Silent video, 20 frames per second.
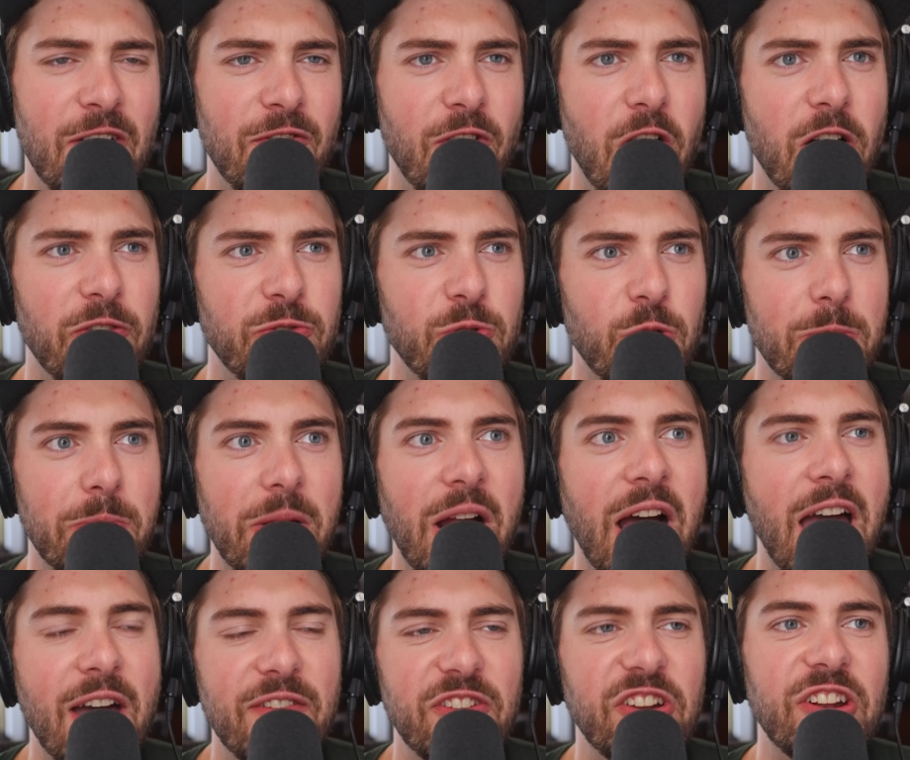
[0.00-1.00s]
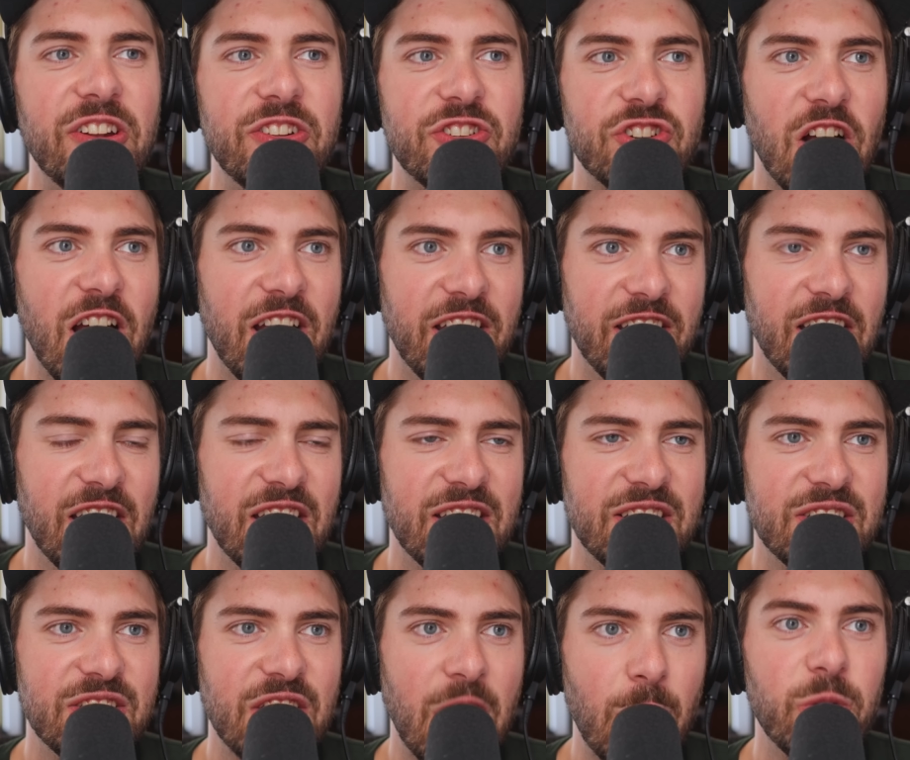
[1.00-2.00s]
Evolved one, but I haven't tried it yet.
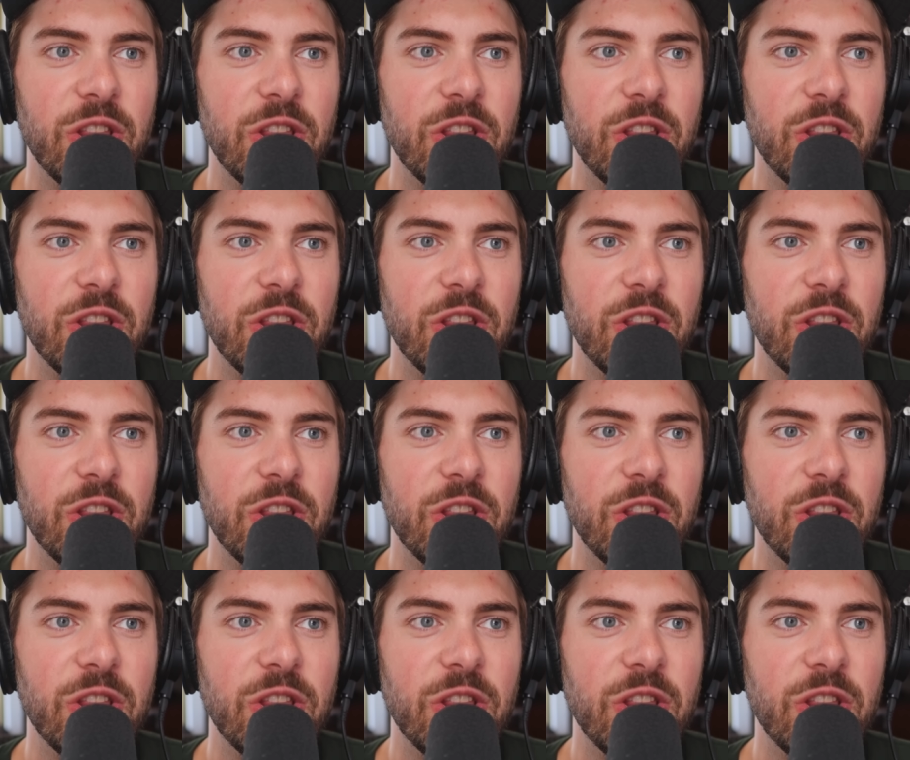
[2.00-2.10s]
I